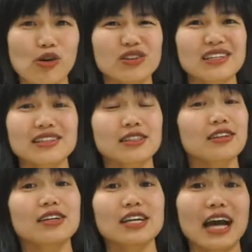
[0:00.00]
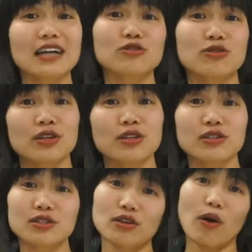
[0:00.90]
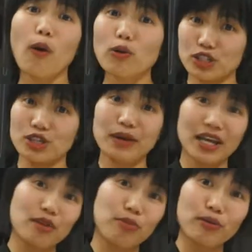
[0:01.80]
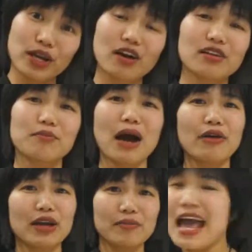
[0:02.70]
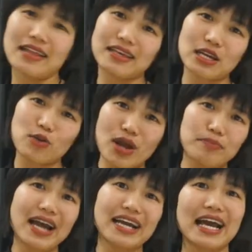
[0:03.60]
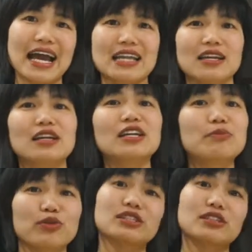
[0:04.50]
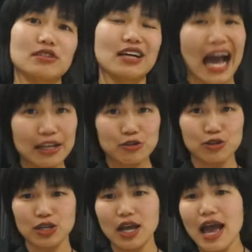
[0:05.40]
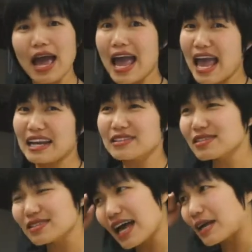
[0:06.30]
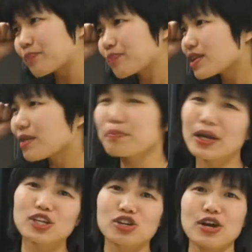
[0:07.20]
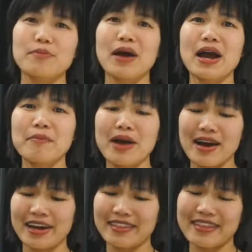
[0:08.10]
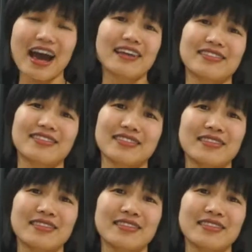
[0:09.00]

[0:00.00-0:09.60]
more than 30 countries. Ho Chi Minh, you probably heard about him, and then he went back and liberated the country. And I just like picture in my mind that